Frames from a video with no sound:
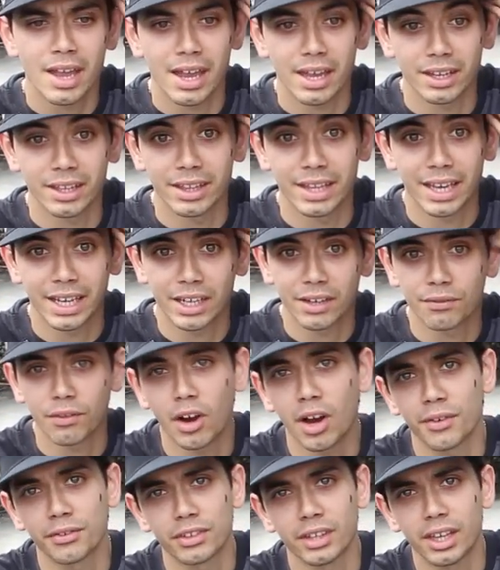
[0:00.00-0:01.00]
and a negative
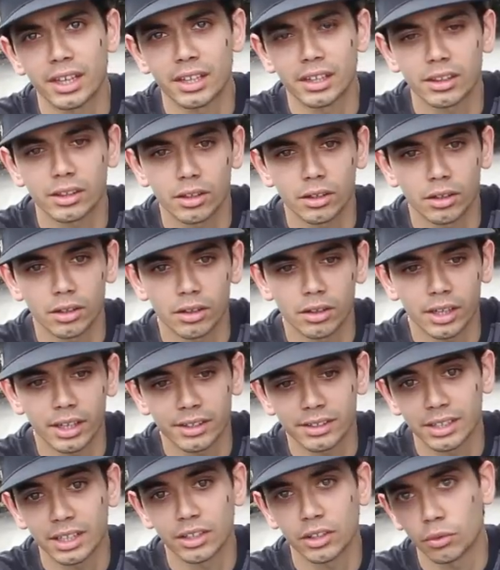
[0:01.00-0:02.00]
offset, the
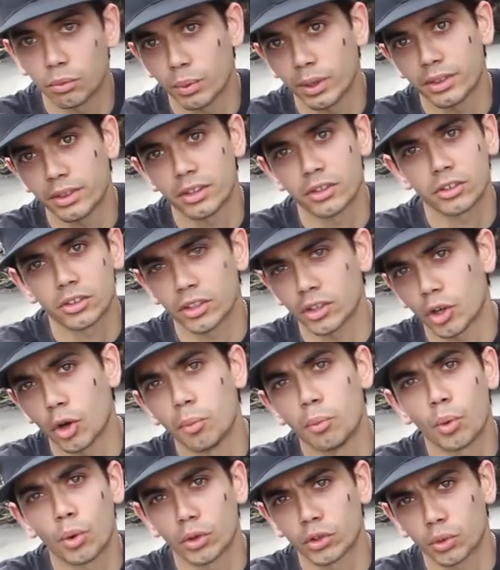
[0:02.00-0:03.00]
extended width is gonna go
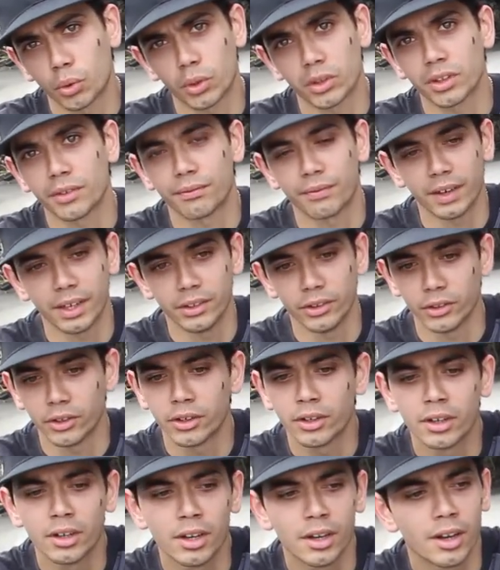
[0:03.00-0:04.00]
more toward the fender.
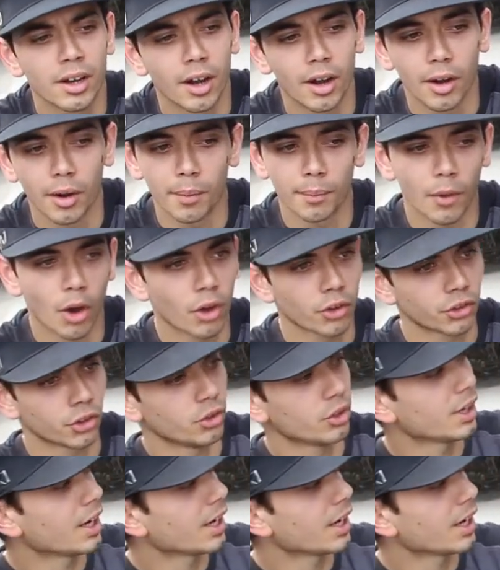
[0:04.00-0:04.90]
Um, also, you